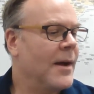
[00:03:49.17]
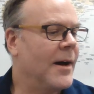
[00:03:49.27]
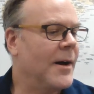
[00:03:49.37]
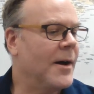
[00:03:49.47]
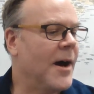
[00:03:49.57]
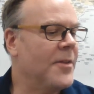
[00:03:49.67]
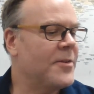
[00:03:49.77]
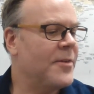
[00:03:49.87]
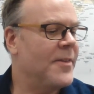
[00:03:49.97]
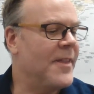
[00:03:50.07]
Other
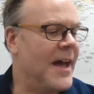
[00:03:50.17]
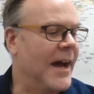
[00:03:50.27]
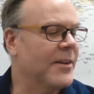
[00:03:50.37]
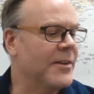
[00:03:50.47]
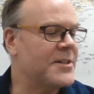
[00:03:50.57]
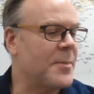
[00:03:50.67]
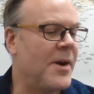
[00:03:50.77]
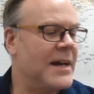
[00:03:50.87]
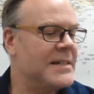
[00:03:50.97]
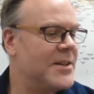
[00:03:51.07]
than that,
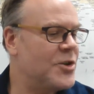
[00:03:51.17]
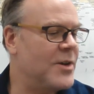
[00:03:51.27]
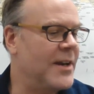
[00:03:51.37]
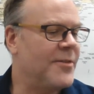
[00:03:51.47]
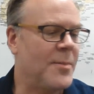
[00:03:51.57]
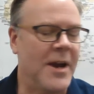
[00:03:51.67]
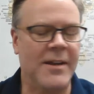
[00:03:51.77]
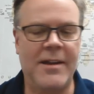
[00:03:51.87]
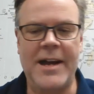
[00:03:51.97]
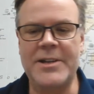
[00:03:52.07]
supplies that you need for my
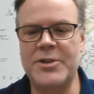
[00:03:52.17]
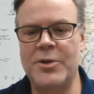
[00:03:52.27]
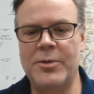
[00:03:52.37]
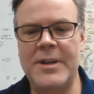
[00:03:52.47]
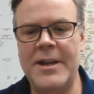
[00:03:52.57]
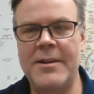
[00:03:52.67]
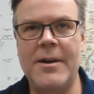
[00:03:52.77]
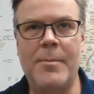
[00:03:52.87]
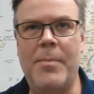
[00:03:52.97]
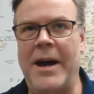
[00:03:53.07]
class. You'll need
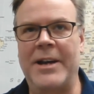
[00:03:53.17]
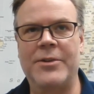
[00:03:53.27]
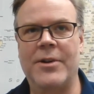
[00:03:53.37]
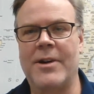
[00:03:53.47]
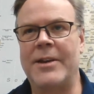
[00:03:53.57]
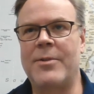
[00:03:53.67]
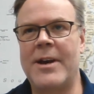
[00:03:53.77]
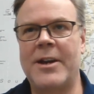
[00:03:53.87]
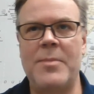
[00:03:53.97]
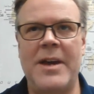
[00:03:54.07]
a binder. I'd
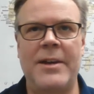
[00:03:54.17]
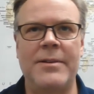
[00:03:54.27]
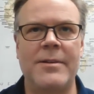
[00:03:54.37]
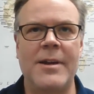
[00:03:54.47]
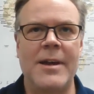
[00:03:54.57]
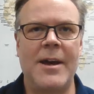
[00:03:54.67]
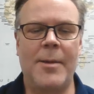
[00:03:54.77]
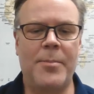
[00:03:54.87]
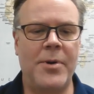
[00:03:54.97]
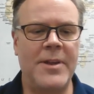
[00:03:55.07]
recommend a
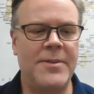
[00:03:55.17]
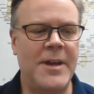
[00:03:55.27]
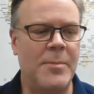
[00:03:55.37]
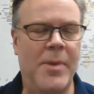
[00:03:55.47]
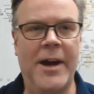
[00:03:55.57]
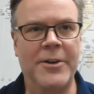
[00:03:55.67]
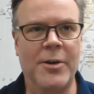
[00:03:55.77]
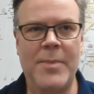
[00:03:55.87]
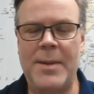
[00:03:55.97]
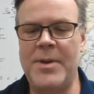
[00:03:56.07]
pretty thick binder,
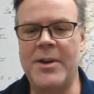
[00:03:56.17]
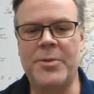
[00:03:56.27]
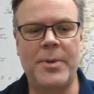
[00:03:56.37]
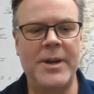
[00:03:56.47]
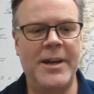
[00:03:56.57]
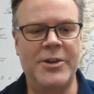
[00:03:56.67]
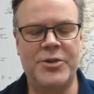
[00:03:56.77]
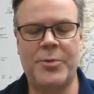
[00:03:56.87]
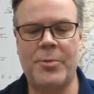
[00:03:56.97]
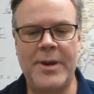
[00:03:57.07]
maybe a
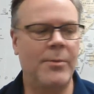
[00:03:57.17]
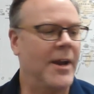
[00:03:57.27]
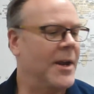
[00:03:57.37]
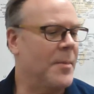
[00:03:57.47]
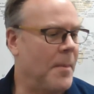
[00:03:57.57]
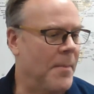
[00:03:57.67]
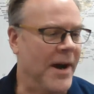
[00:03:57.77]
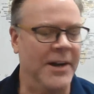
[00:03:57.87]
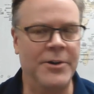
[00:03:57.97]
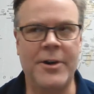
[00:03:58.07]
3-inch, 3-ring
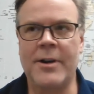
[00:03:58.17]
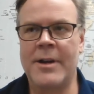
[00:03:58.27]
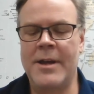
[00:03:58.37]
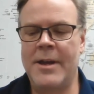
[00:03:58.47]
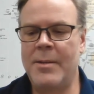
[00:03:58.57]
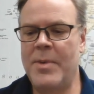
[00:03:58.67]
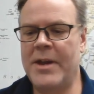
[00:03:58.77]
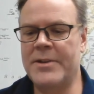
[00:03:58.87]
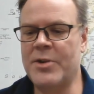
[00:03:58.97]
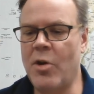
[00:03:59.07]
binder,
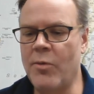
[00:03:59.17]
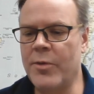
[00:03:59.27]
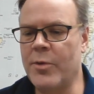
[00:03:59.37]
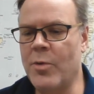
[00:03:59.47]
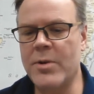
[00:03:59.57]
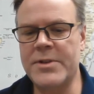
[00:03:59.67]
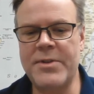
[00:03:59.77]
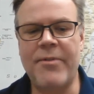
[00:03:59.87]
because over the course of